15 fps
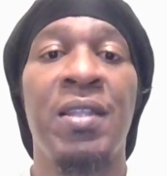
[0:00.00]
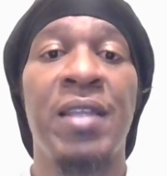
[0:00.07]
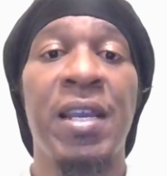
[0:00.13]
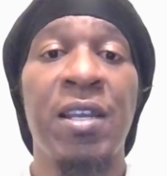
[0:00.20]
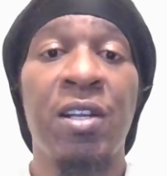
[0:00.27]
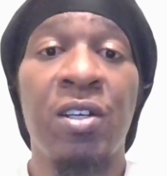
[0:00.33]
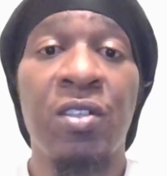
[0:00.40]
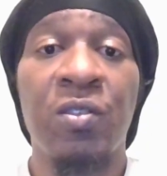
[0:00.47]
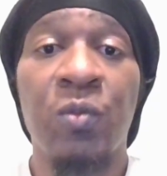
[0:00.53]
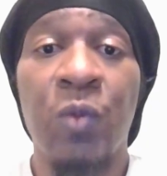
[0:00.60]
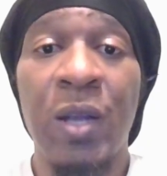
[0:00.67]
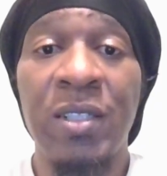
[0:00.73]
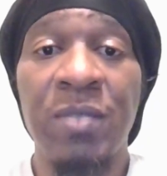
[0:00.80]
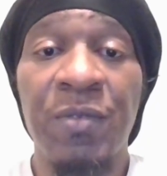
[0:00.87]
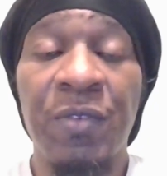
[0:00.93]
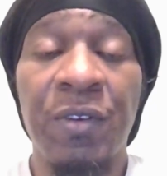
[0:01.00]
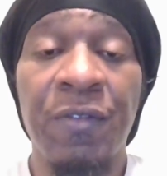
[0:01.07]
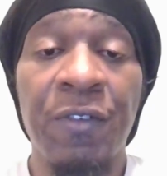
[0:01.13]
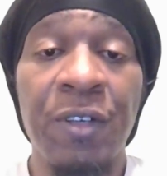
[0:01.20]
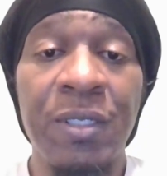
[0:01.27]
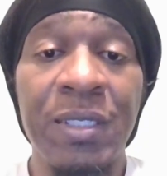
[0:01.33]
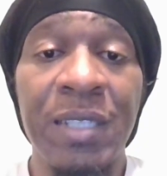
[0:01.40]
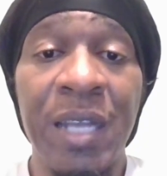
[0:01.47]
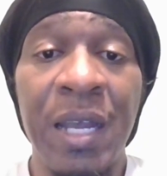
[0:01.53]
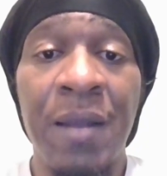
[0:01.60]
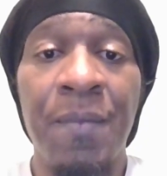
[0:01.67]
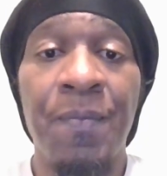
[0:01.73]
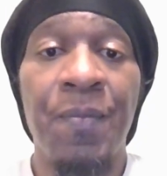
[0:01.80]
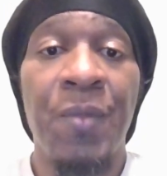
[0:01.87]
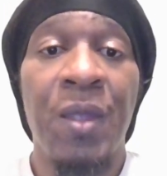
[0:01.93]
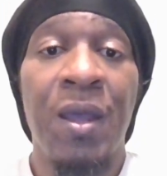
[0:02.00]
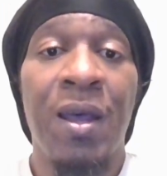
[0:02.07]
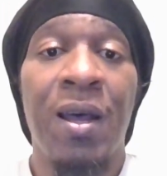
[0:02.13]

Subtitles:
Thank you to those who watching me for the first time.